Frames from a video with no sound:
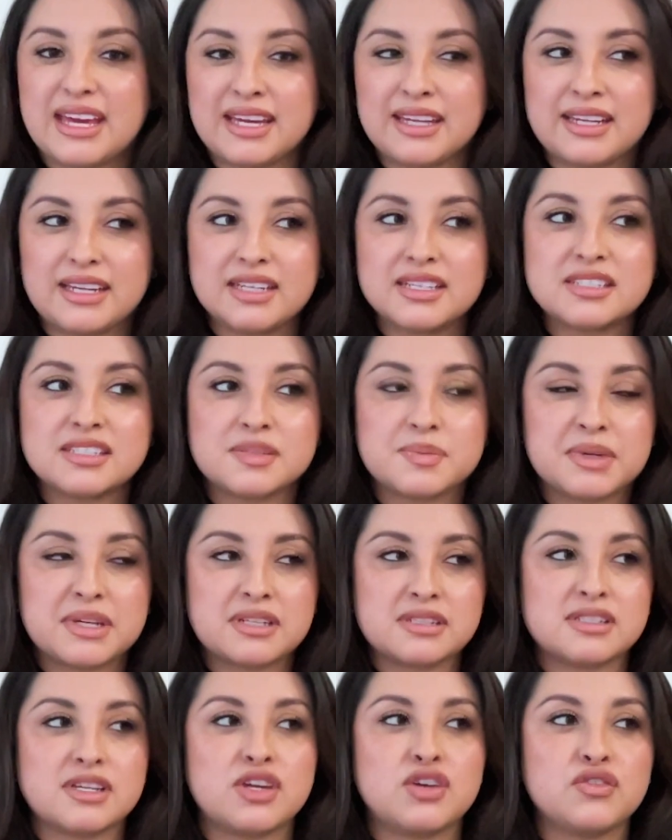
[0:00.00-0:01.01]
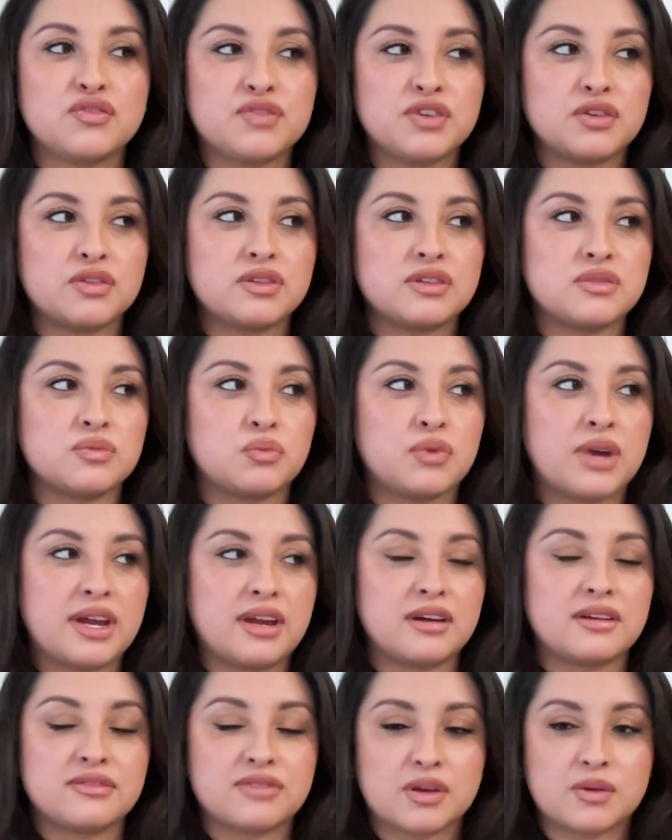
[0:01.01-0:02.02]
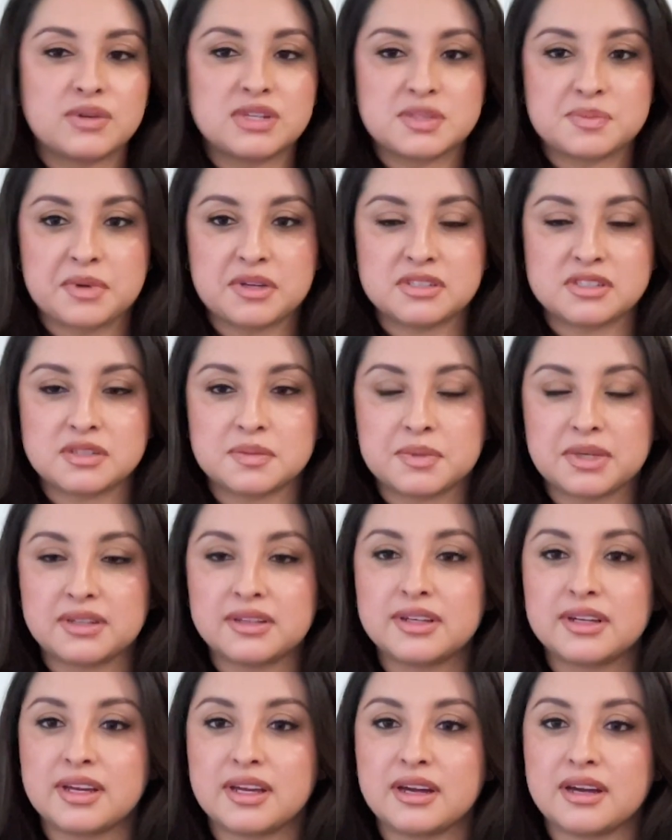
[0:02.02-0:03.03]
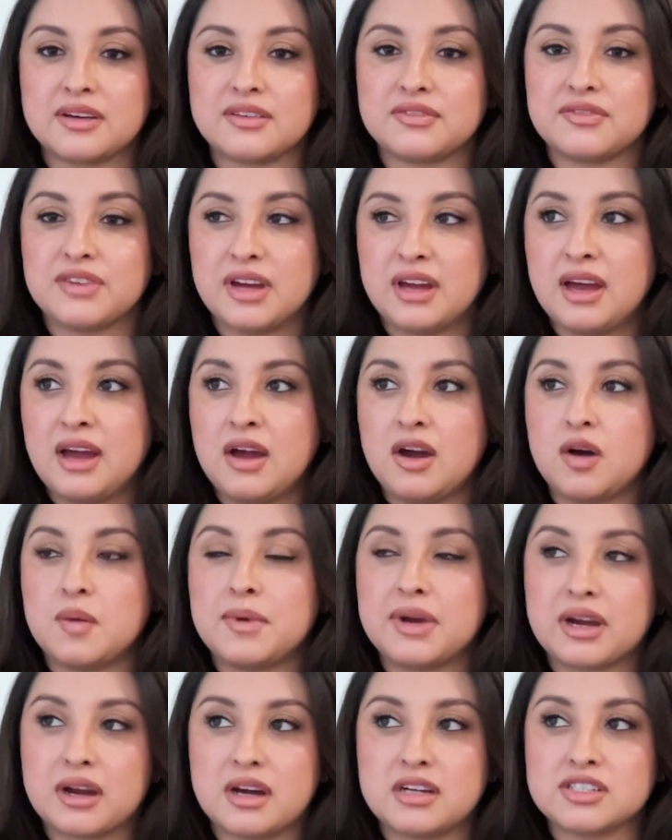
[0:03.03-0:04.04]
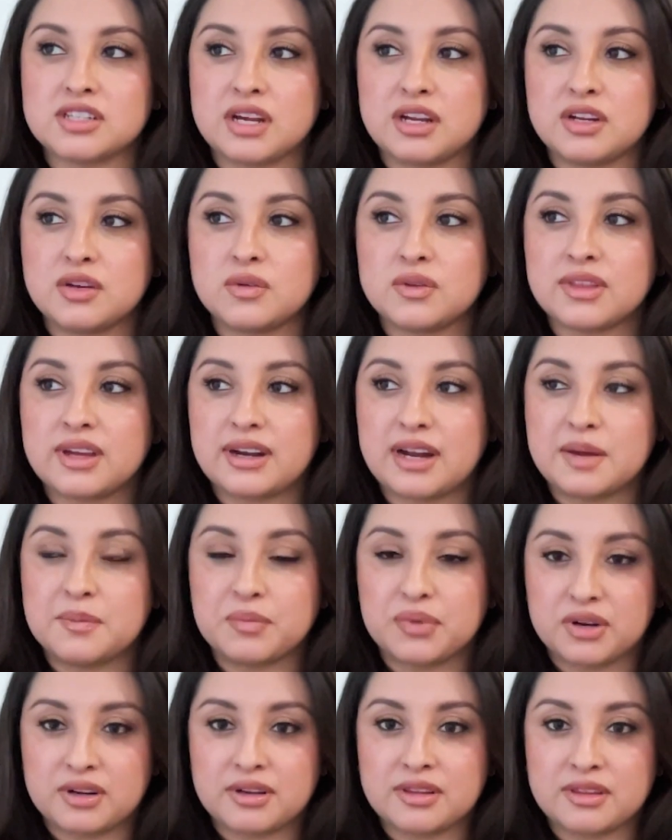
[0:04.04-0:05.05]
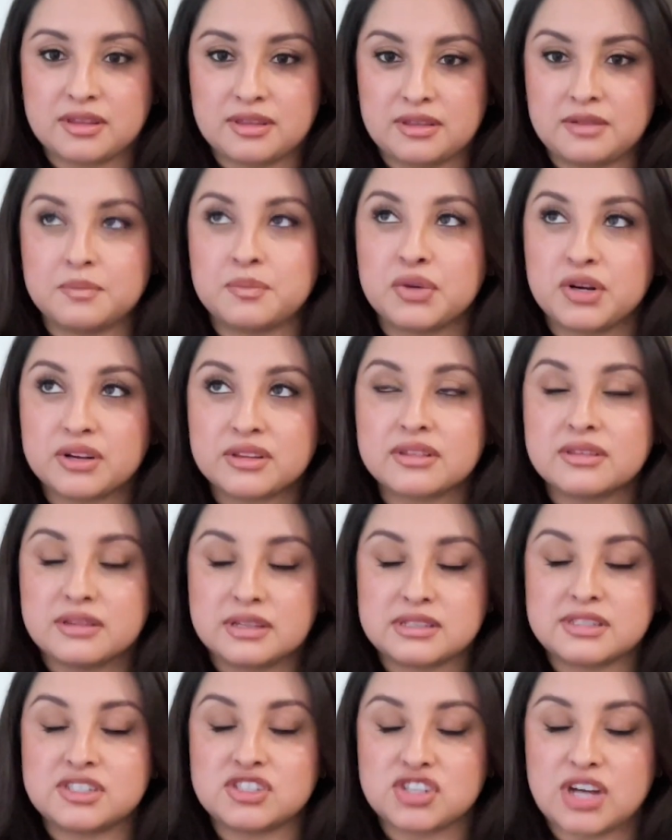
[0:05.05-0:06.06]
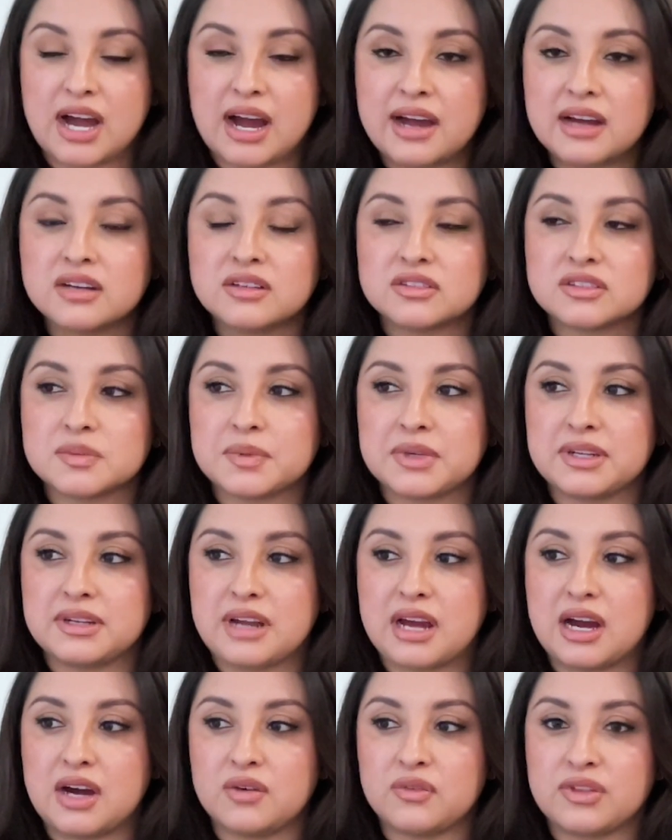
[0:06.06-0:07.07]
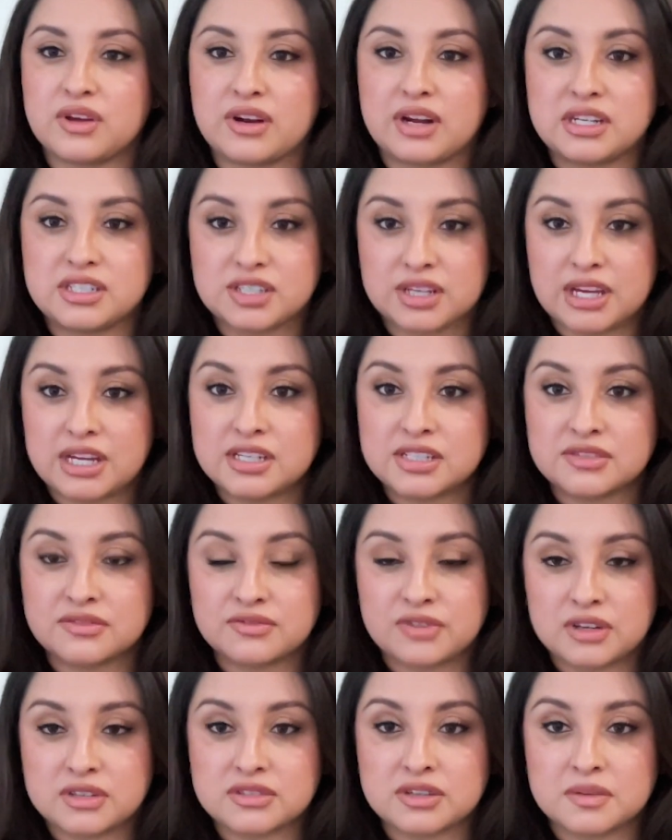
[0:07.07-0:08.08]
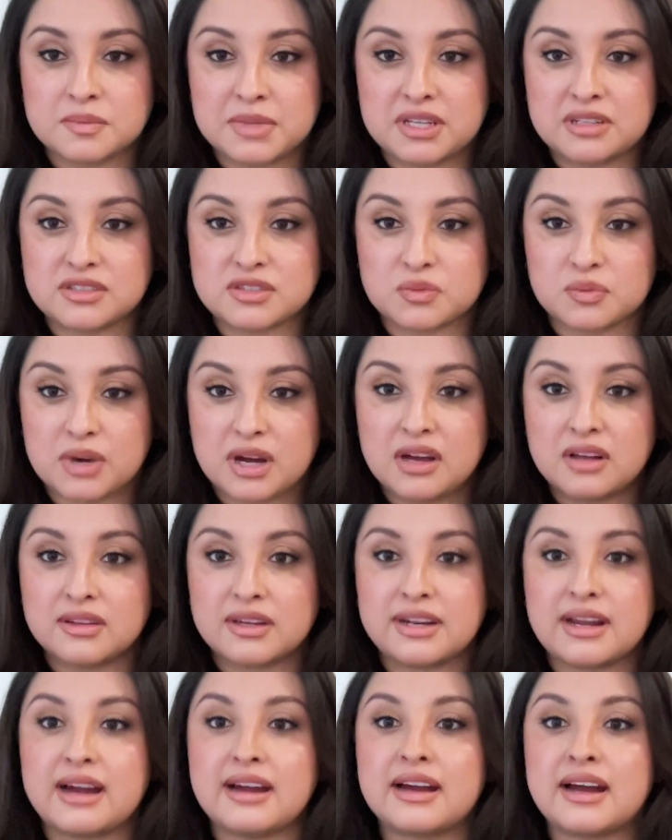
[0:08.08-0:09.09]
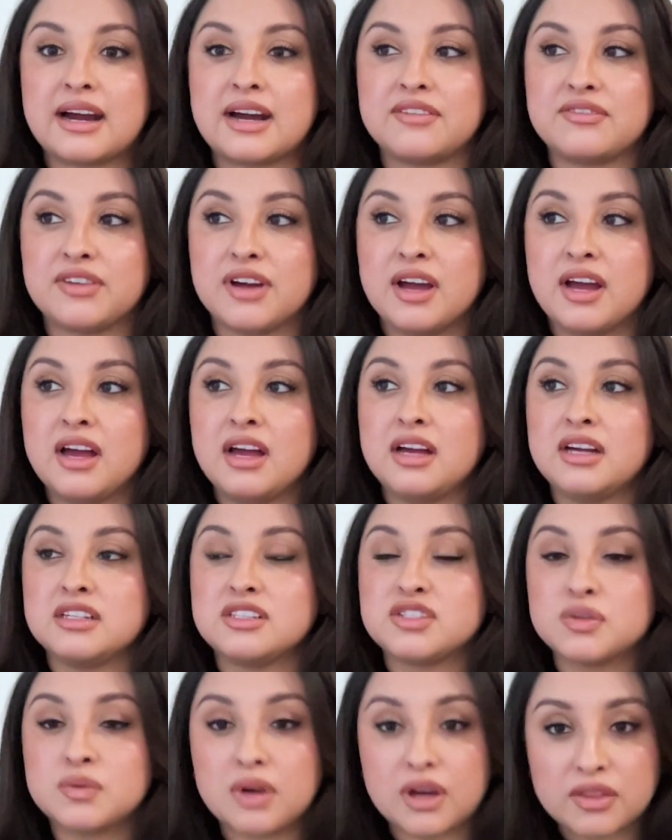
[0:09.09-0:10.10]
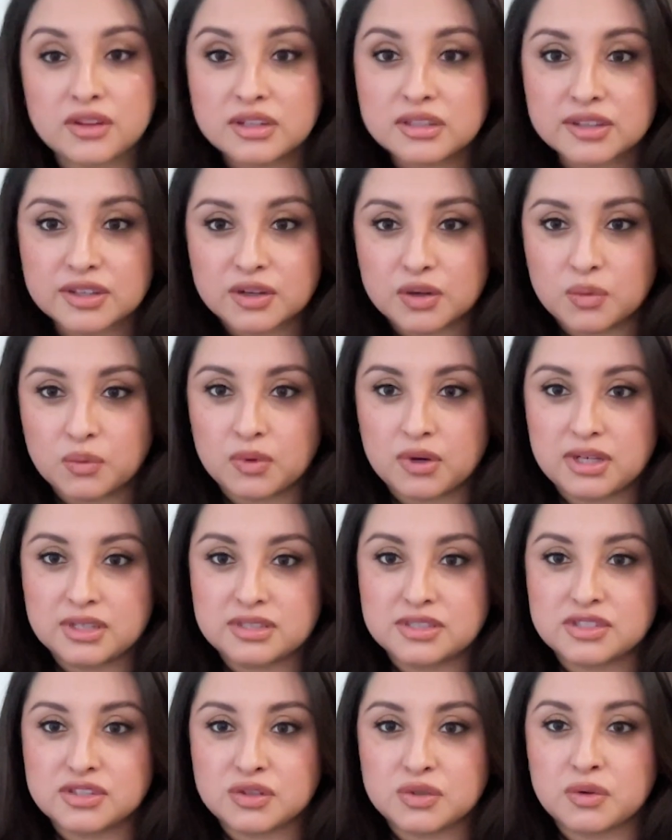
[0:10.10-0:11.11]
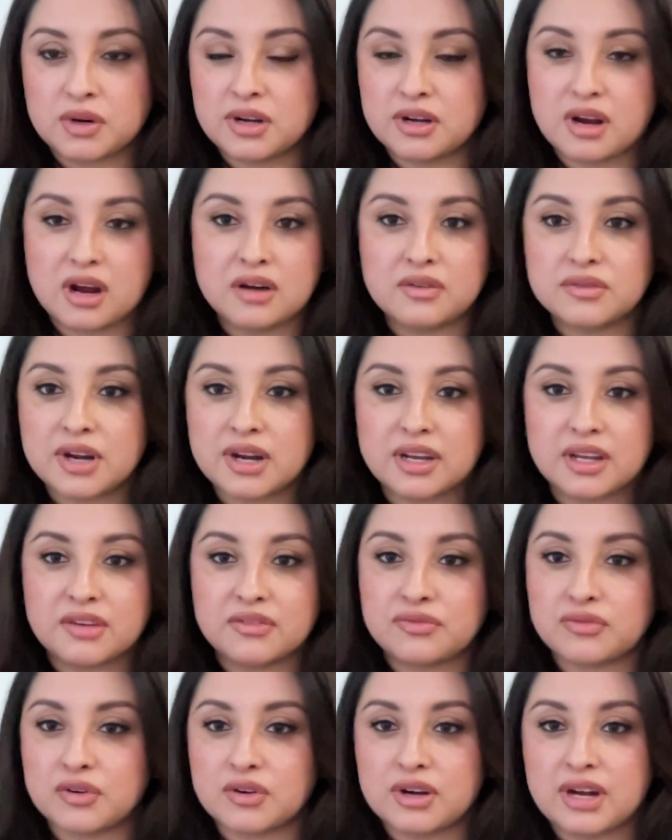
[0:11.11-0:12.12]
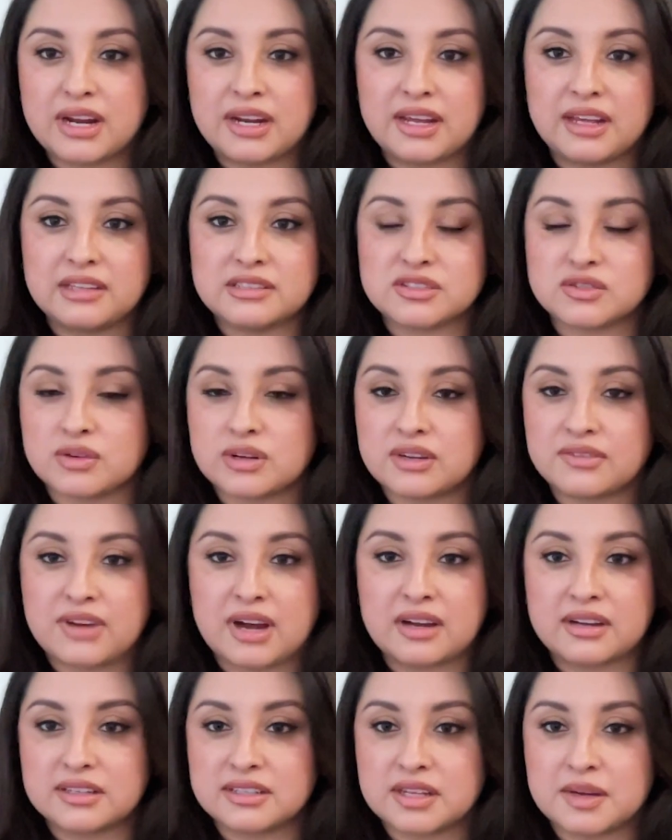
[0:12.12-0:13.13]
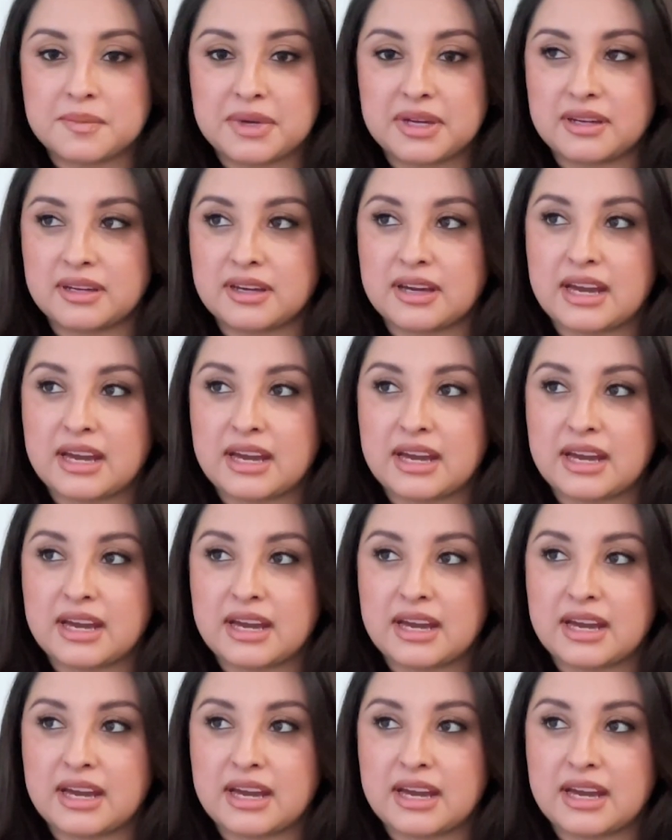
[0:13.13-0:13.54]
It is, because then you feel the weight of the responsibility of, oh my gosh, I know that I birthed this child, but now their education falls on me as well. And I have two other little ones who are not ready for any sort of academic